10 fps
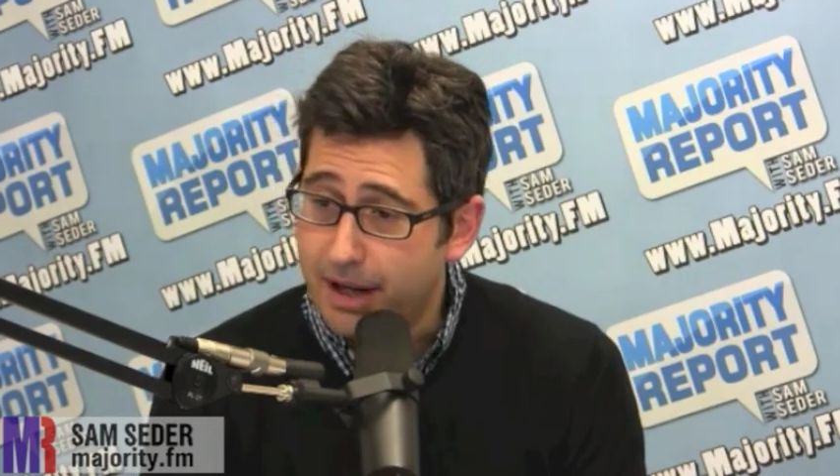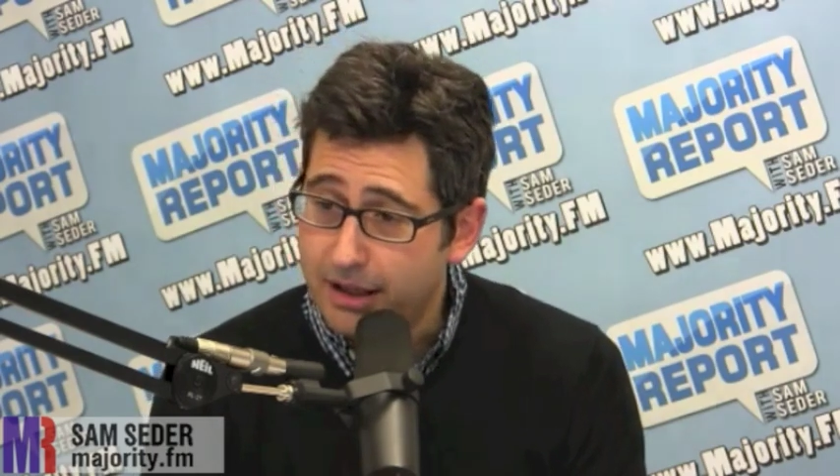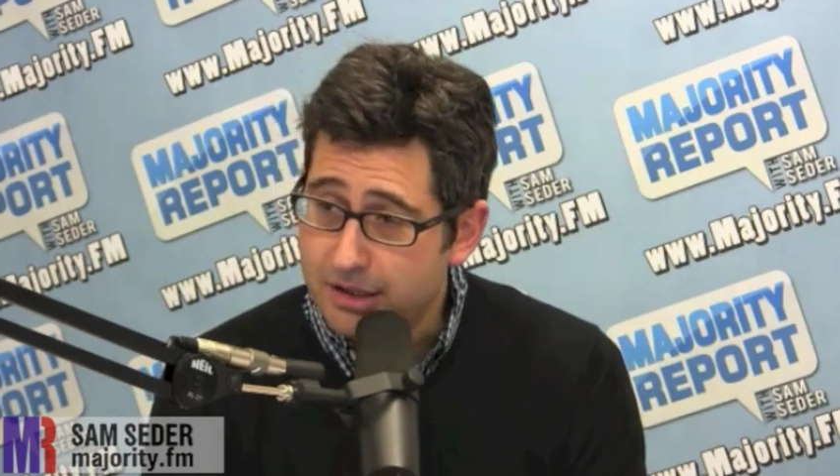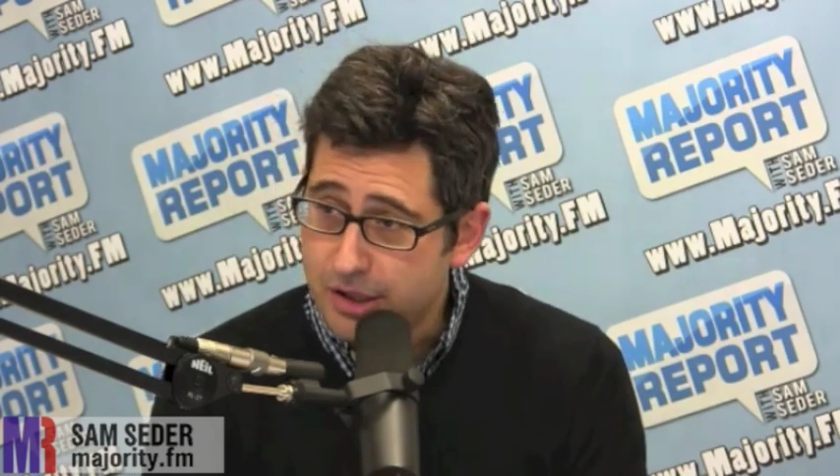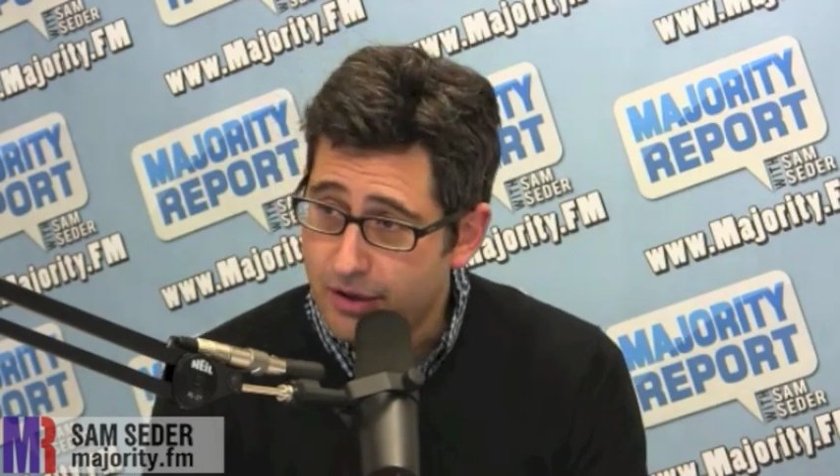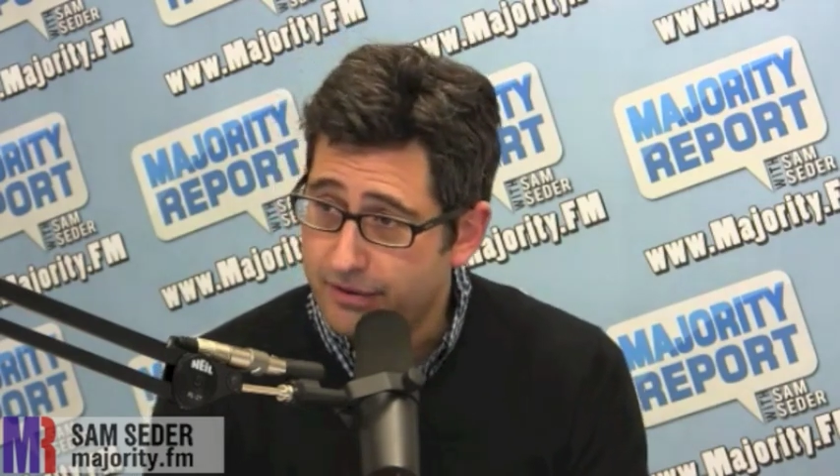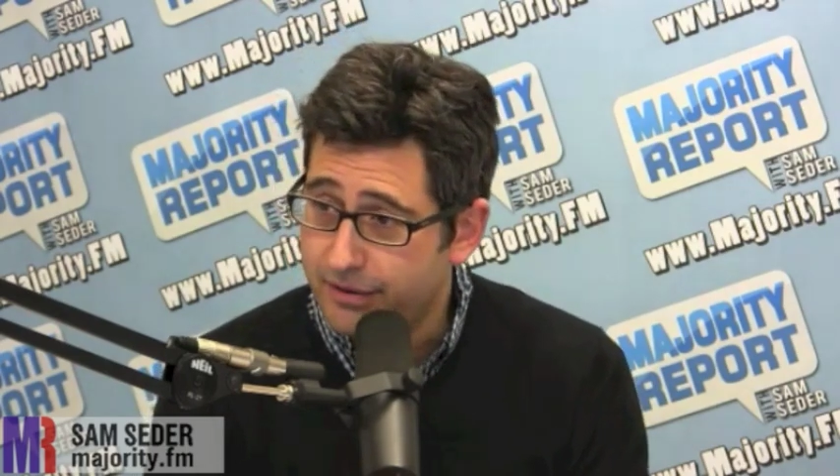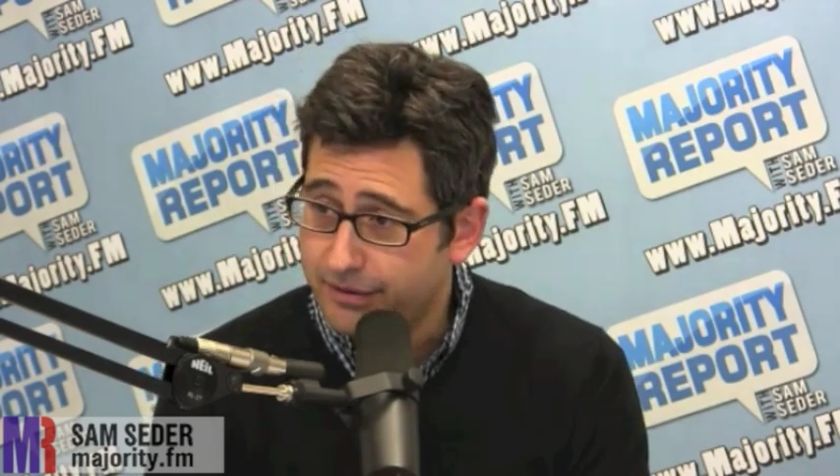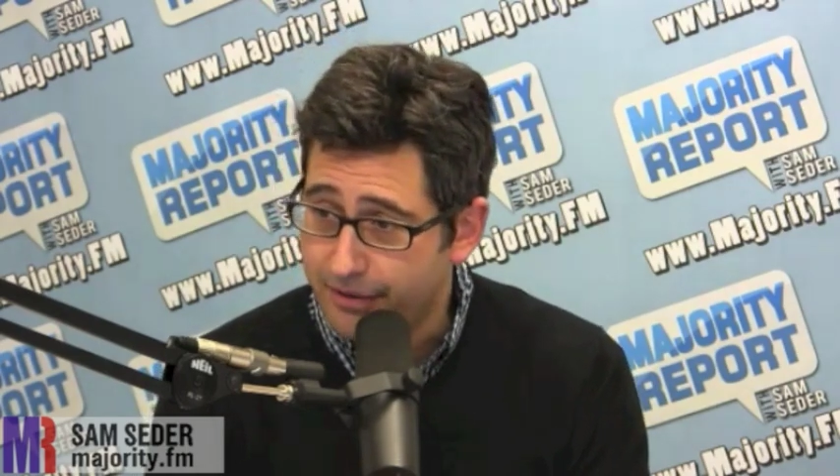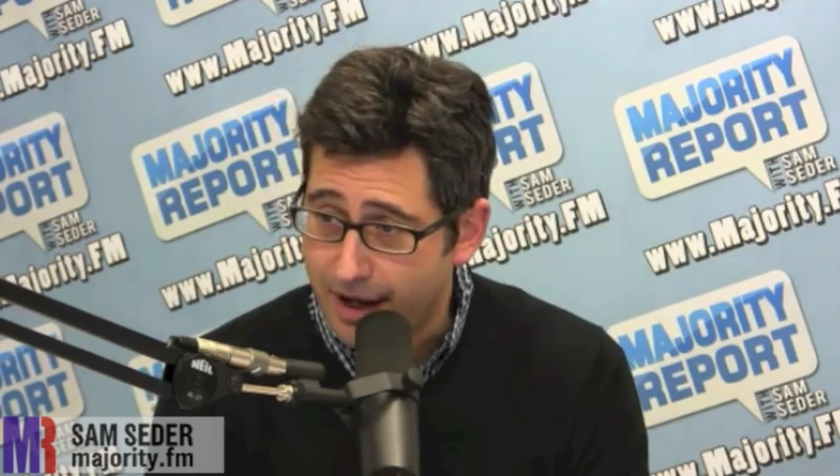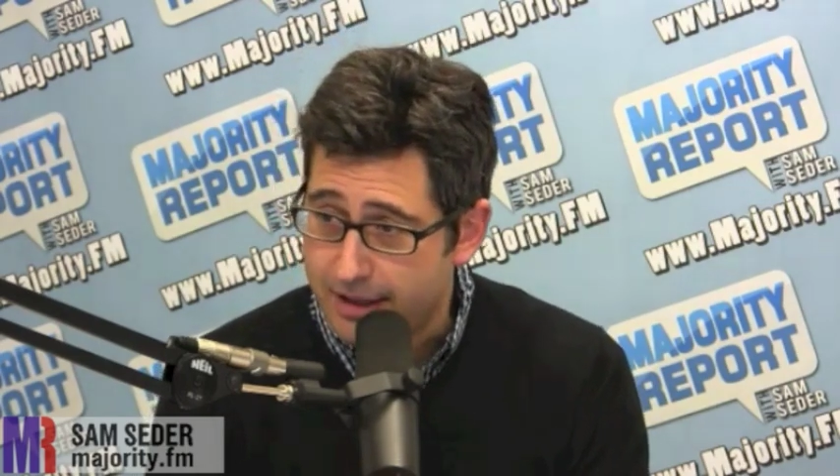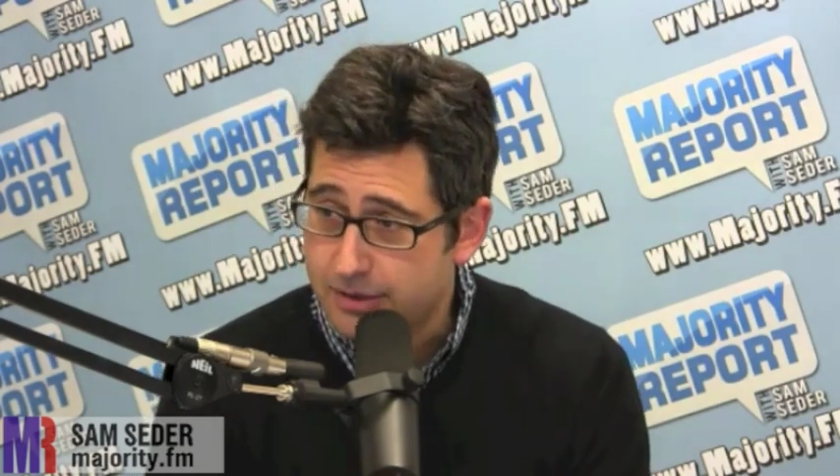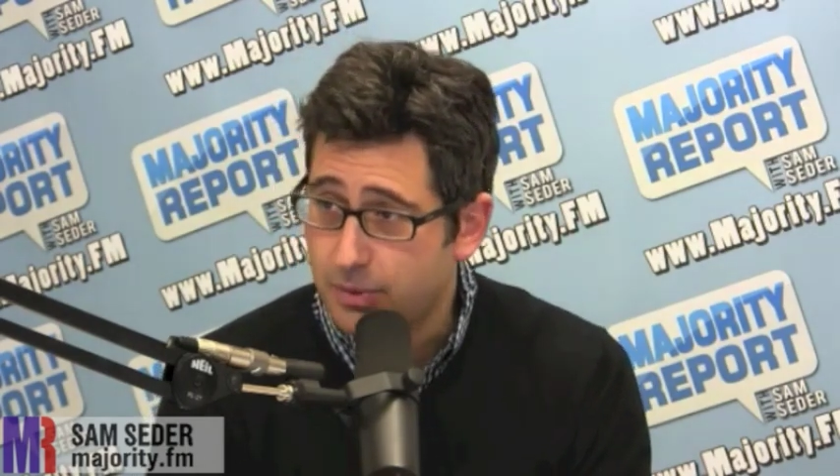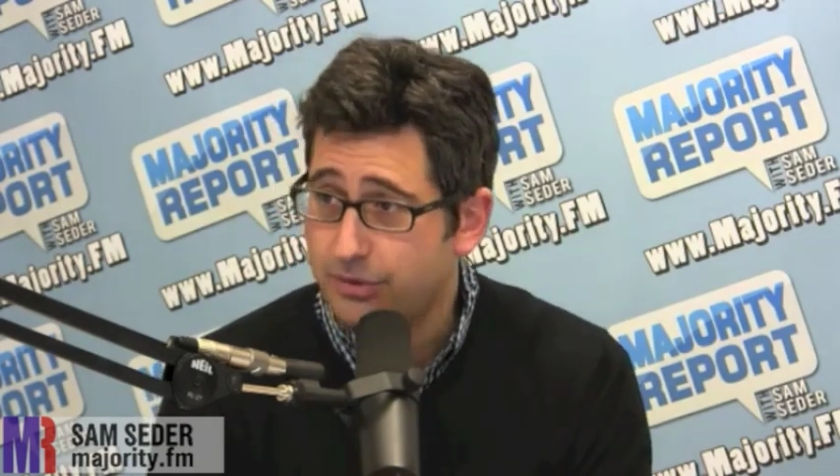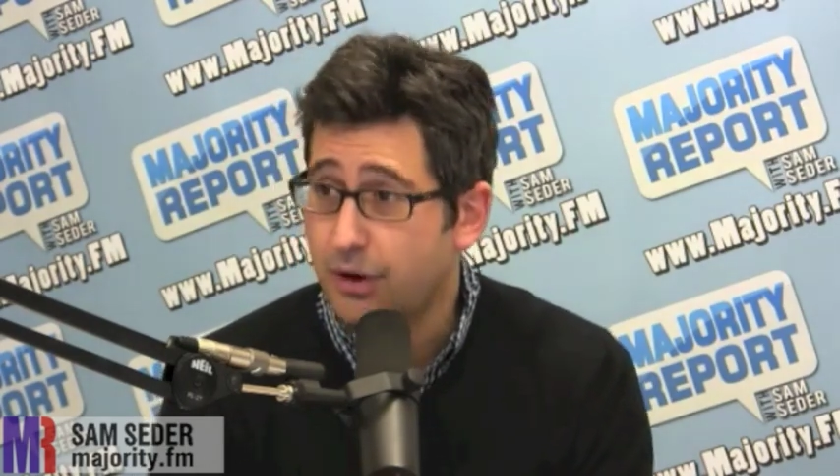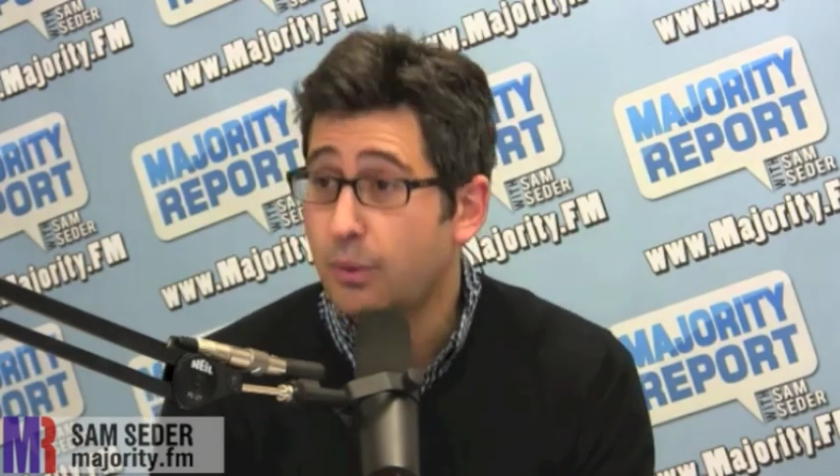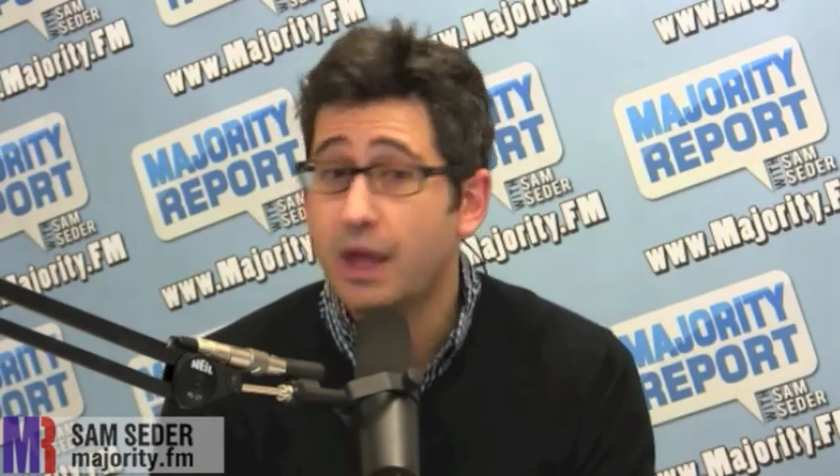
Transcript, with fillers: my conservative friends will say,